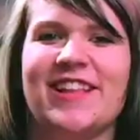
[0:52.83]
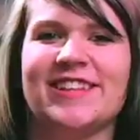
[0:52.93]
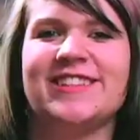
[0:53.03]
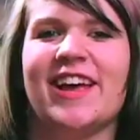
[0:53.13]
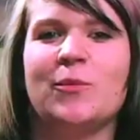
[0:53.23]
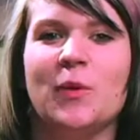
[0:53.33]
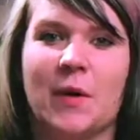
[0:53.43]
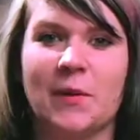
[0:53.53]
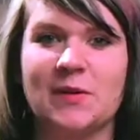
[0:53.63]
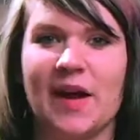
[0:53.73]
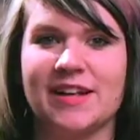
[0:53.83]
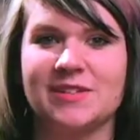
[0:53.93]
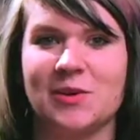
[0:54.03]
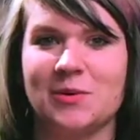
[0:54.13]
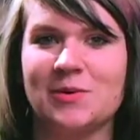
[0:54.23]
they said, we're going to
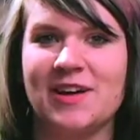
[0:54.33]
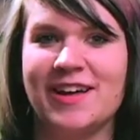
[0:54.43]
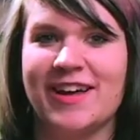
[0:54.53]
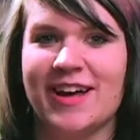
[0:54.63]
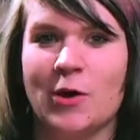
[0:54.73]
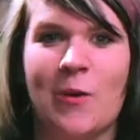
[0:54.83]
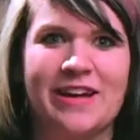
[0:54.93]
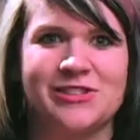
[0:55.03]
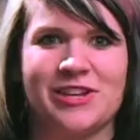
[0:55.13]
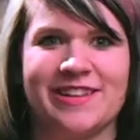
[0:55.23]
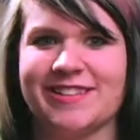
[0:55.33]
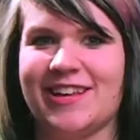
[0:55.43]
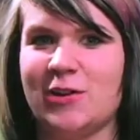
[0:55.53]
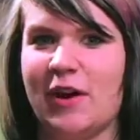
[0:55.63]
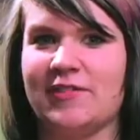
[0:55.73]
ask you questions,
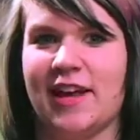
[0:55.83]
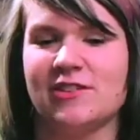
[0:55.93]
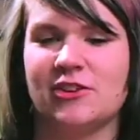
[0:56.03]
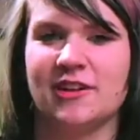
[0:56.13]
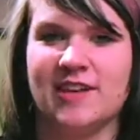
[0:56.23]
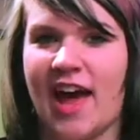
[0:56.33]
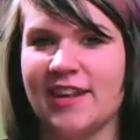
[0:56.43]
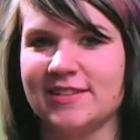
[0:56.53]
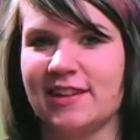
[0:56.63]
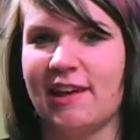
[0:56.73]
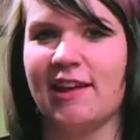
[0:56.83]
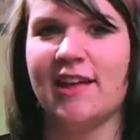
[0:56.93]
and you have to answer us honestly.